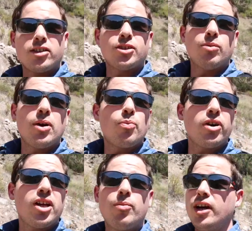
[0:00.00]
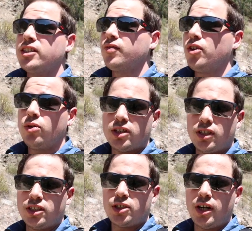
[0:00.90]
are some pretty amazing views on
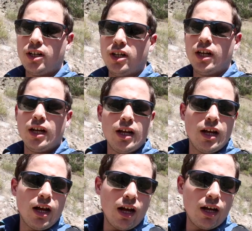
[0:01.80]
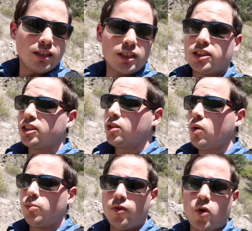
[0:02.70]
this trail, such as the
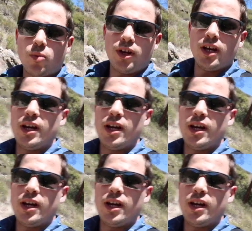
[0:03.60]
one before me.